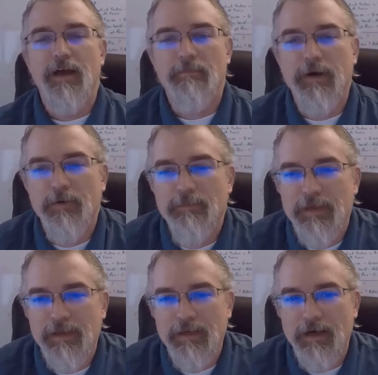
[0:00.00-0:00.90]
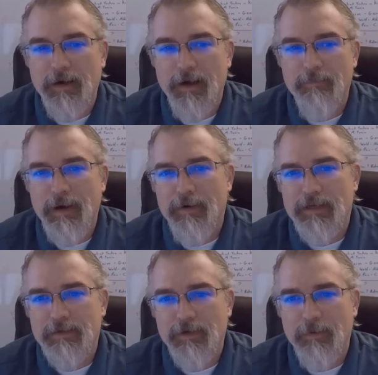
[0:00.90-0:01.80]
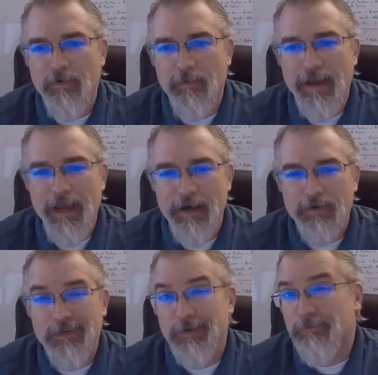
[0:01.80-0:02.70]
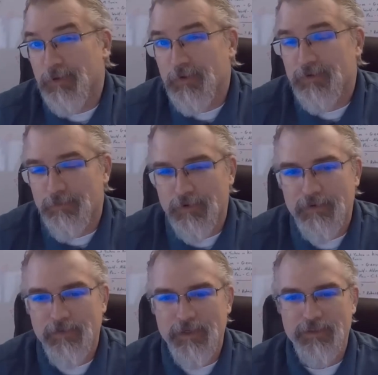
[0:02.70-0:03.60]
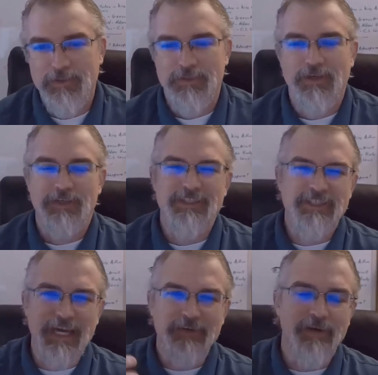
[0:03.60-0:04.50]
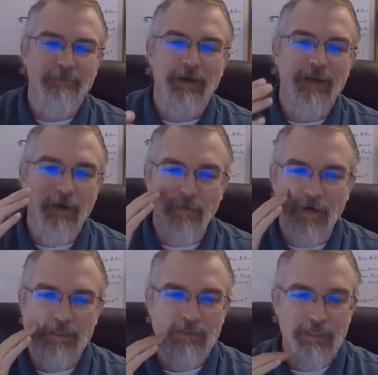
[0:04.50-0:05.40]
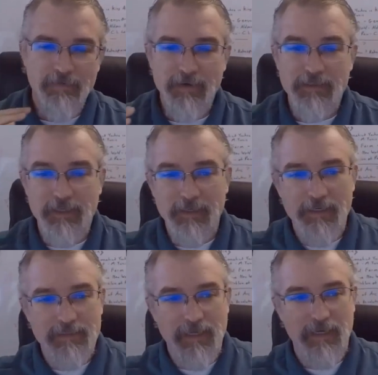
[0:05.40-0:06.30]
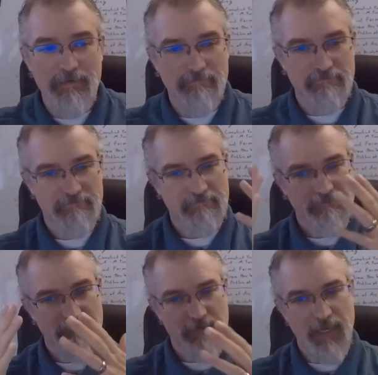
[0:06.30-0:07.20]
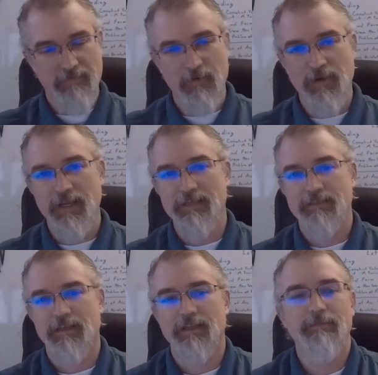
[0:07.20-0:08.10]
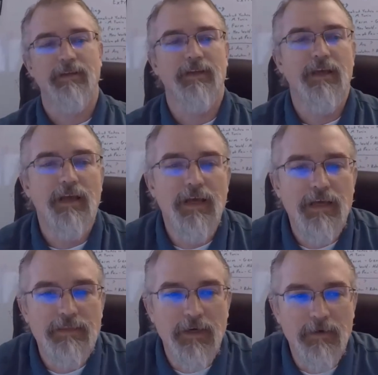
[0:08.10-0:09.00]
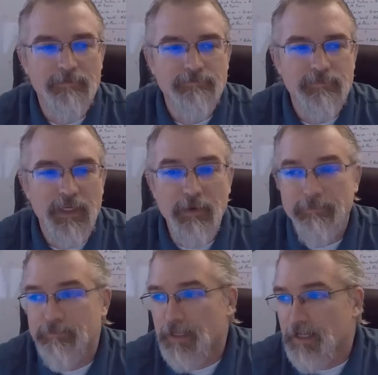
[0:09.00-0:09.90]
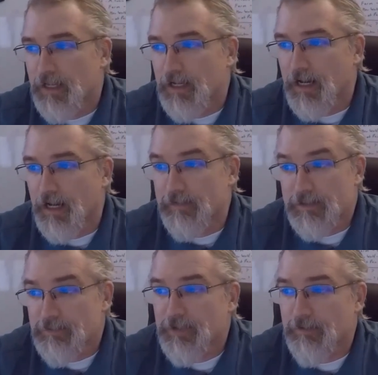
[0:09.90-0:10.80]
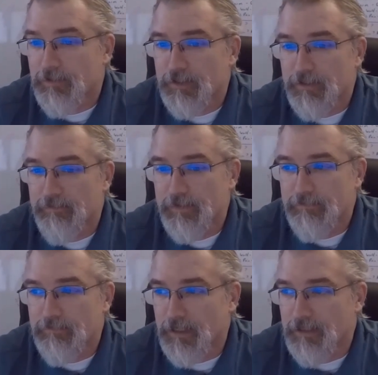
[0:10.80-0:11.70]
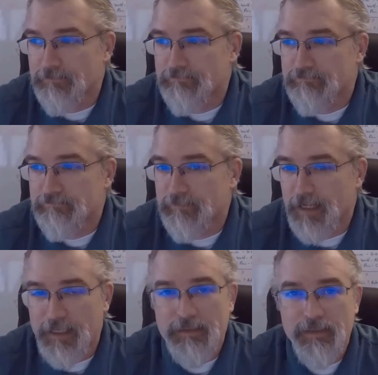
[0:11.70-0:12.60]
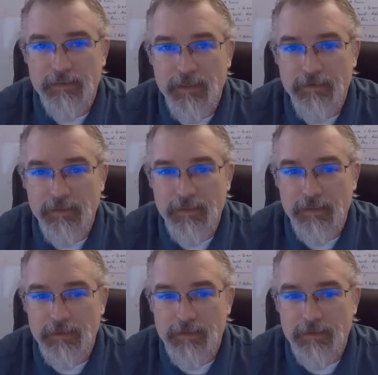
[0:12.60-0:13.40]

But it would be uh, a bummer to someone to come over to my house and abuse the privilege and just start saturating my network. So it's kind of a nice idea to say everyone has a limit. So, anyway, uh, this has been a really good. Uh, I like this. I think,